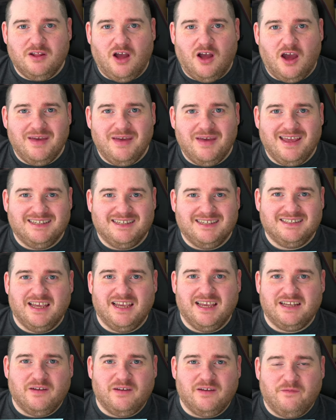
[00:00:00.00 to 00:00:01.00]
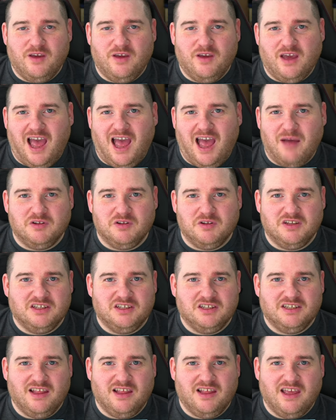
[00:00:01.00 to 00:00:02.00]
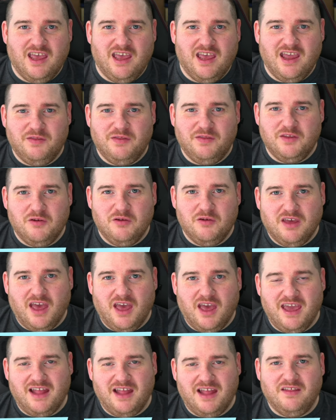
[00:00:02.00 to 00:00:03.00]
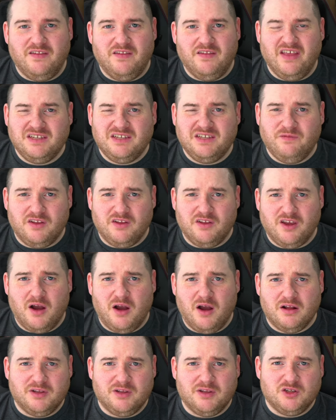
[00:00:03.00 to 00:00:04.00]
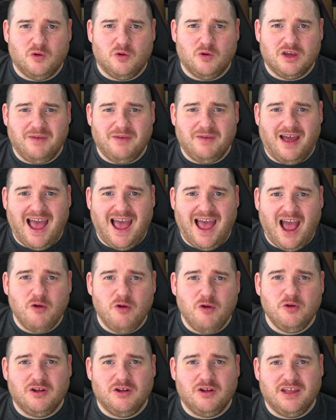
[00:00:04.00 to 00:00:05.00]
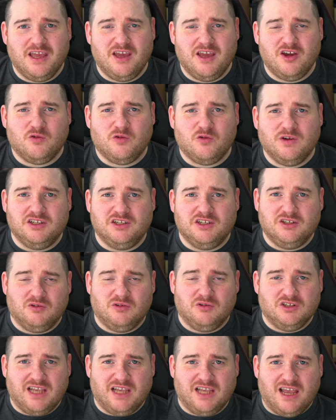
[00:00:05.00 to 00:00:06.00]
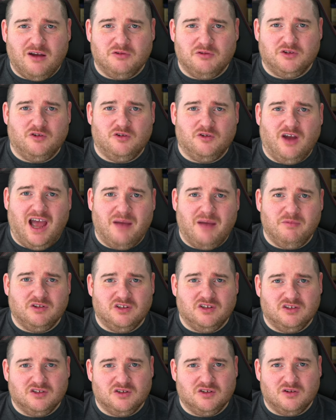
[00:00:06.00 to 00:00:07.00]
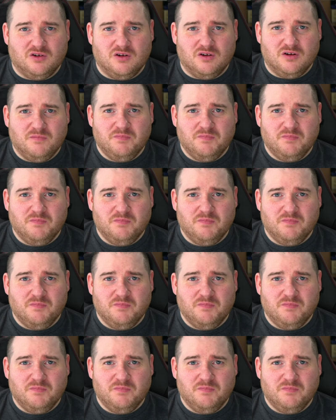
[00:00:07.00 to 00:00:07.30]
I'm a six-figure Amazon seller here in the UK. And in this video, I'm going to be talking about how you can increase your sales on your Amazon store.